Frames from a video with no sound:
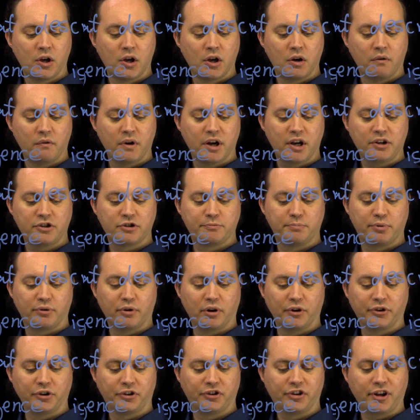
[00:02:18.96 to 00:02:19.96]
which
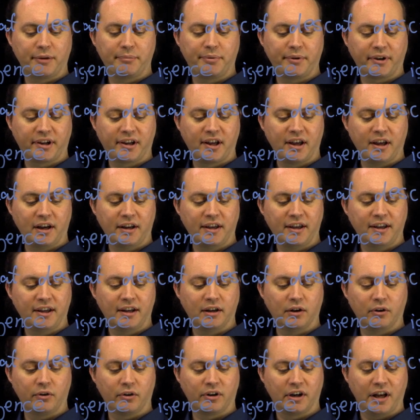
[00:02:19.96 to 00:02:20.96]
prototypically
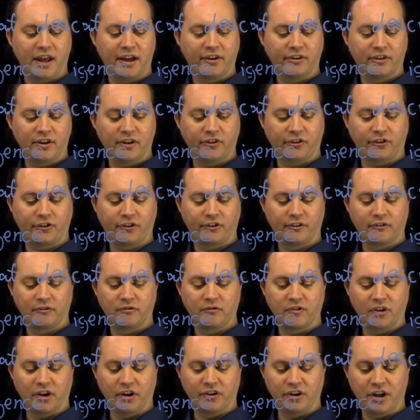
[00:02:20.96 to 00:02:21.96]
look like this.
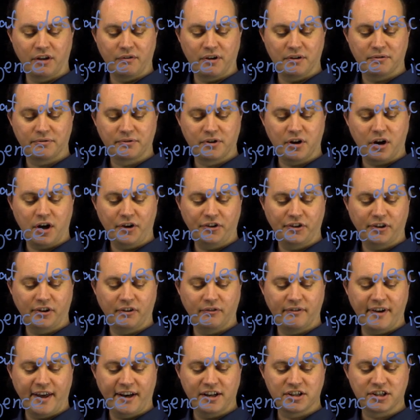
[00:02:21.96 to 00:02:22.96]
And here we've got
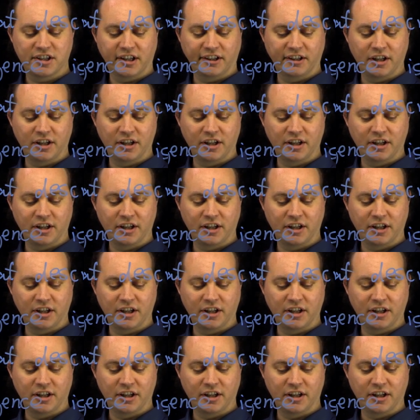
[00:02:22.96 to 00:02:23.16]
vanishing